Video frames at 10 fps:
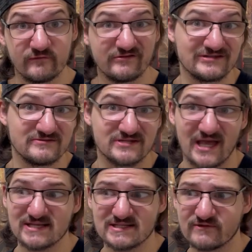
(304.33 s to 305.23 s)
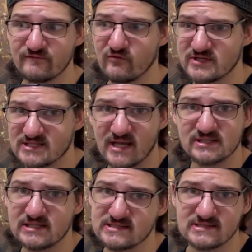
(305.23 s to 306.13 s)
The fantastic voice
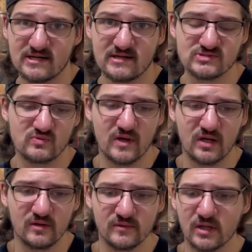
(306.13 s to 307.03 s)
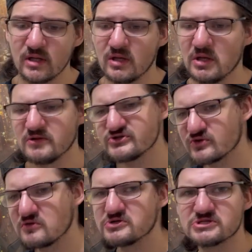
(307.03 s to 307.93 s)
acting is there as well. the
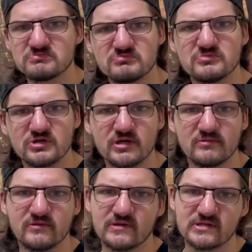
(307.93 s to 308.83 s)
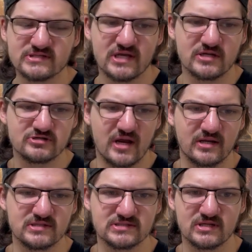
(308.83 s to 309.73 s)
score is good and the
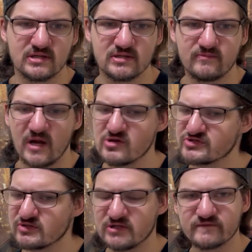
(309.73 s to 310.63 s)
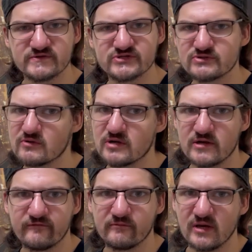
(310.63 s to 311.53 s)
soundtrack is good, but I also love the
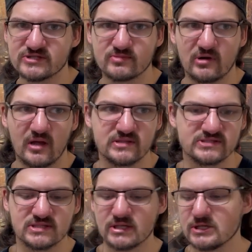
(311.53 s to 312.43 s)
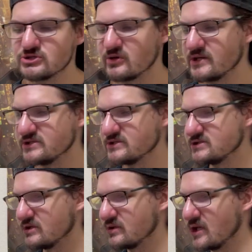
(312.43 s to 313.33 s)
story of Miles Morales trying to
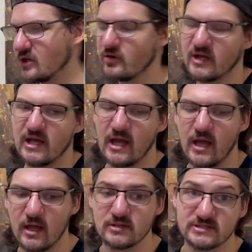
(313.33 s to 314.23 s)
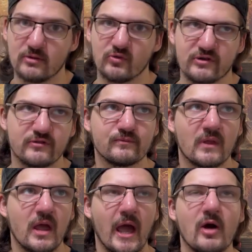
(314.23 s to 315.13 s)
deal like okay deal with
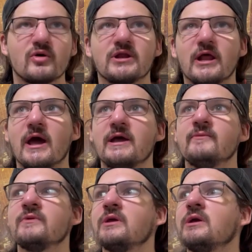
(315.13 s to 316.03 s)
how could I